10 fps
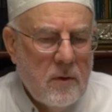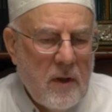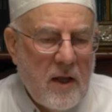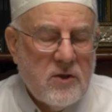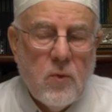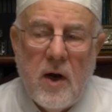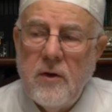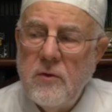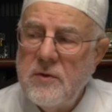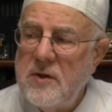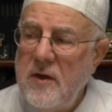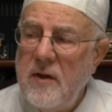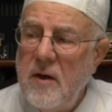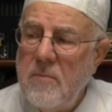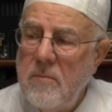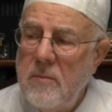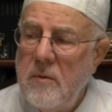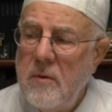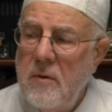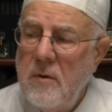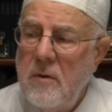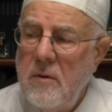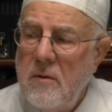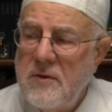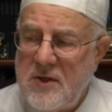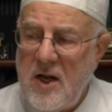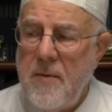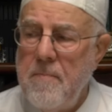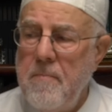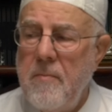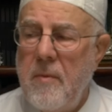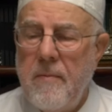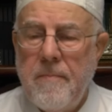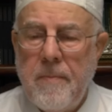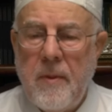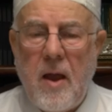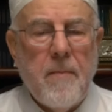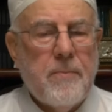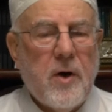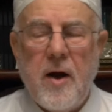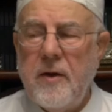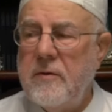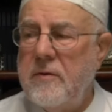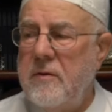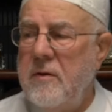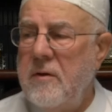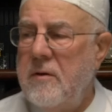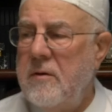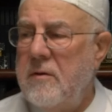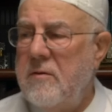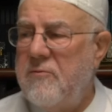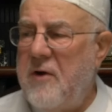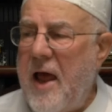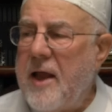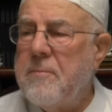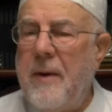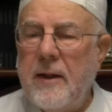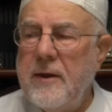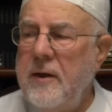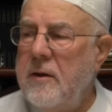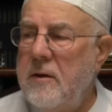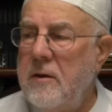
That's why you see them slim, upright, flat belly,